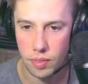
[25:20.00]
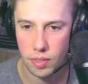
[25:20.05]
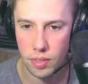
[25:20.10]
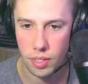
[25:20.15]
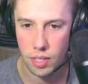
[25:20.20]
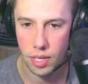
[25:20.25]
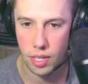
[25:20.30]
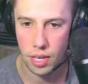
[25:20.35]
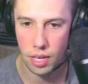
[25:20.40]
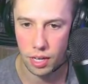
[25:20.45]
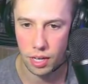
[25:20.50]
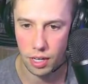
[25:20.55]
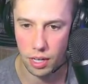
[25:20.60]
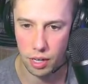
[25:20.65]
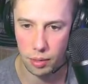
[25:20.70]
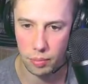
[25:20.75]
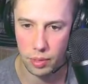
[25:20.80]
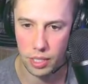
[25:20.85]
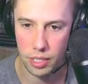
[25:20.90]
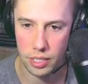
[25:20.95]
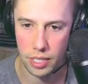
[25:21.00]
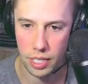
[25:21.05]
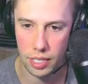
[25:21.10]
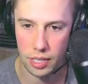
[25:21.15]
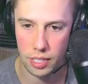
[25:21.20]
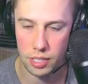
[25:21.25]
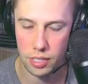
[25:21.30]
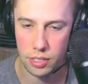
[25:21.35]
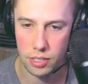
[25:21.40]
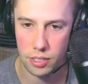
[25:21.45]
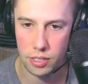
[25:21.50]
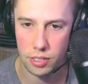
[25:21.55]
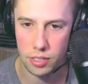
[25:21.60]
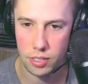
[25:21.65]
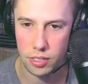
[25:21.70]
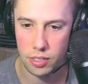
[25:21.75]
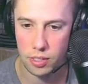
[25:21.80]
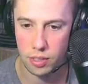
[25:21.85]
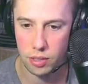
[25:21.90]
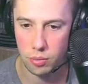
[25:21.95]
Yeah, I'm gonna take this.
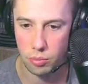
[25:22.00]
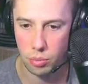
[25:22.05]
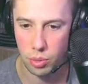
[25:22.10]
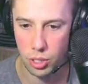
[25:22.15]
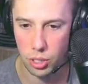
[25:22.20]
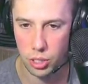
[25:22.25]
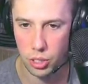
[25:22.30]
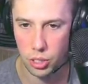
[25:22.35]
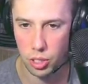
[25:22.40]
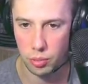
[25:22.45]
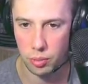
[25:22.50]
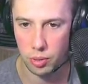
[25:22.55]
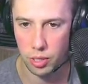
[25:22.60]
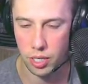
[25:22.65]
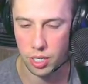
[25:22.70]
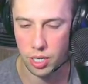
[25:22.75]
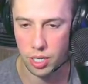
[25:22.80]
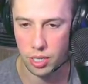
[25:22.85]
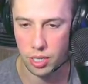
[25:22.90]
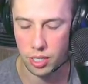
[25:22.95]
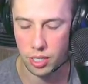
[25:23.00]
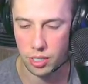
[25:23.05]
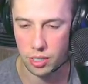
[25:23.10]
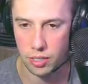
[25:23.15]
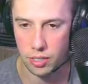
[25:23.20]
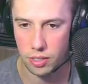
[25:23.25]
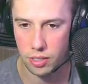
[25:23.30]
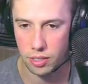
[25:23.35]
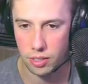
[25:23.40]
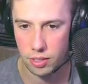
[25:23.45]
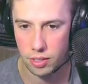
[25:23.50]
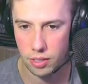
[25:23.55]
Pretty sure I'm gonna need this.